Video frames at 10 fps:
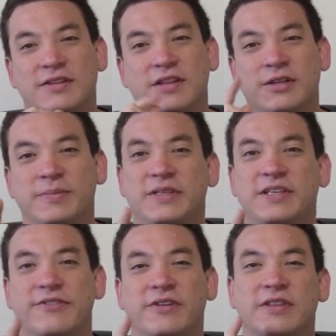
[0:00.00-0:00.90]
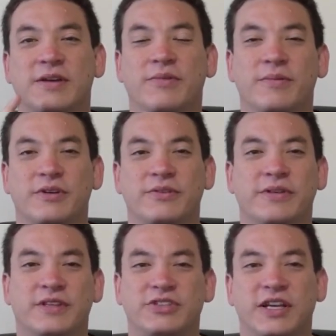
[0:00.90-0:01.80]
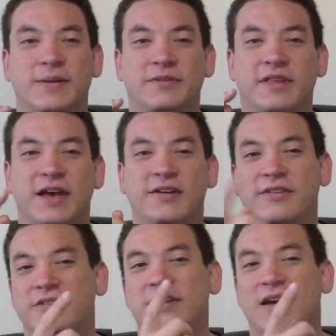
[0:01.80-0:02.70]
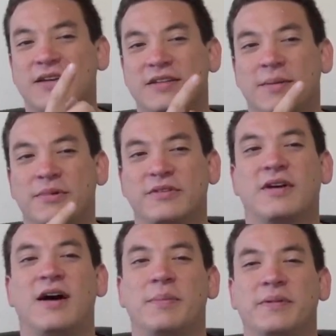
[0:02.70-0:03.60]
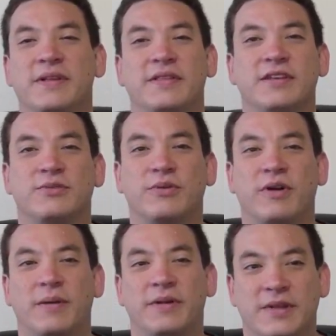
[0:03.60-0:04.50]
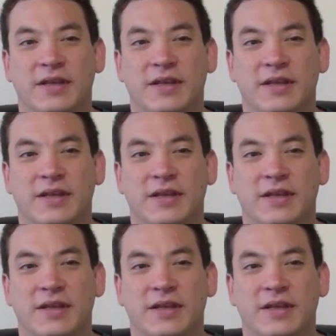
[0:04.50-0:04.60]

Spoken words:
A little bit different than when we're doing the Jacob's ladder. There's not a double top in this requirement.